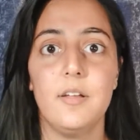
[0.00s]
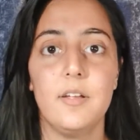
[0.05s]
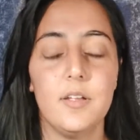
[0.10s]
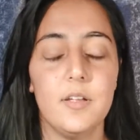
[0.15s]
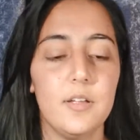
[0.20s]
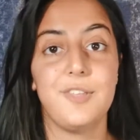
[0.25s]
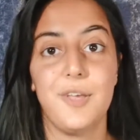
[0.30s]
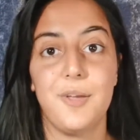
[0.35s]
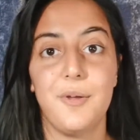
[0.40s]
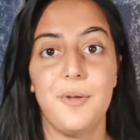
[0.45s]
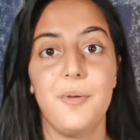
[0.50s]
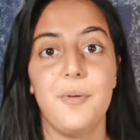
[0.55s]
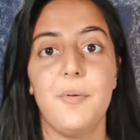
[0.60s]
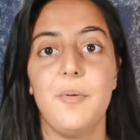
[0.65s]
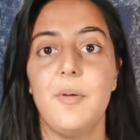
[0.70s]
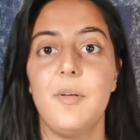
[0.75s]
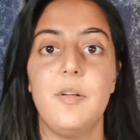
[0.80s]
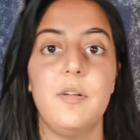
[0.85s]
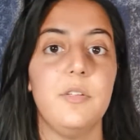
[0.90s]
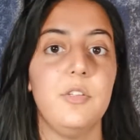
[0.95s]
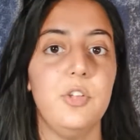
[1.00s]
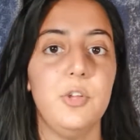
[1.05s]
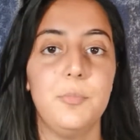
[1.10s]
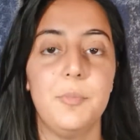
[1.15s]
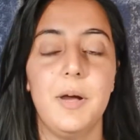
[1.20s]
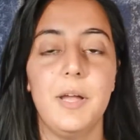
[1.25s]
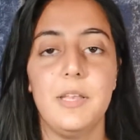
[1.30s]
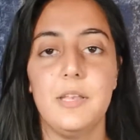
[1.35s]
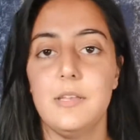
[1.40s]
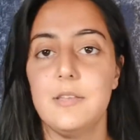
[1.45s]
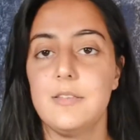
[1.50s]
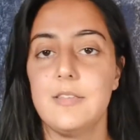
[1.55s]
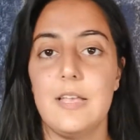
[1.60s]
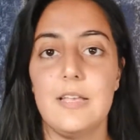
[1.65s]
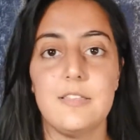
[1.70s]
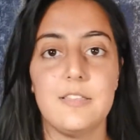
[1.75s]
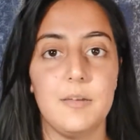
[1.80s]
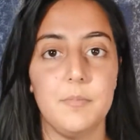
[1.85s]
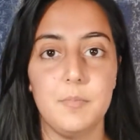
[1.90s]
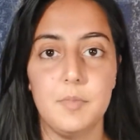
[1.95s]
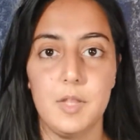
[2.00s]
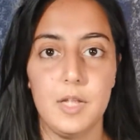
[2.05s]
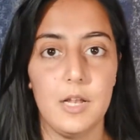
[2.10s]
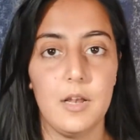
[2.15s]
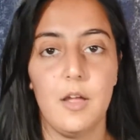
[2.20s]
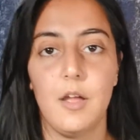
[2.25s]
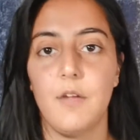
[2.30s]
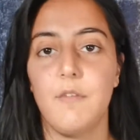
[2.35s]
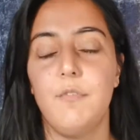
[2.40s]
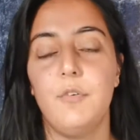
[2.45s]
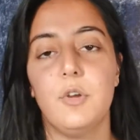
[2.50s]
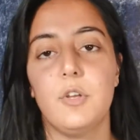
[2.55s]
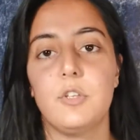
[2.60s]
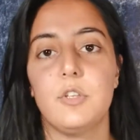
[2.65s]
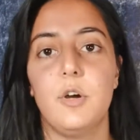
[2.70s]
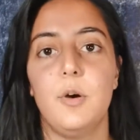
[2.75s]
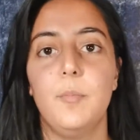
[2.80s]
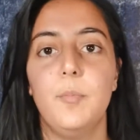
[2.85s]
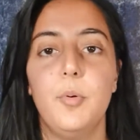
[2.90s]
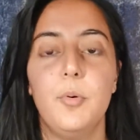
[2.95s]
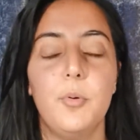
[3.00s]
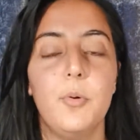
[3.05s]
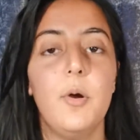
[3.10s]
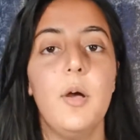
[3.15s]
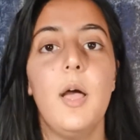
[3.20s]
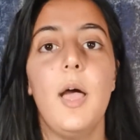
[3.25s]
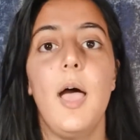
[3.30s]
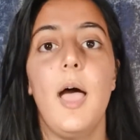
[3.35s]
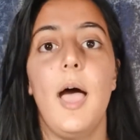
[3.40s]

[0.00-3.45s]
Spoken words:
So you might say something like, for example,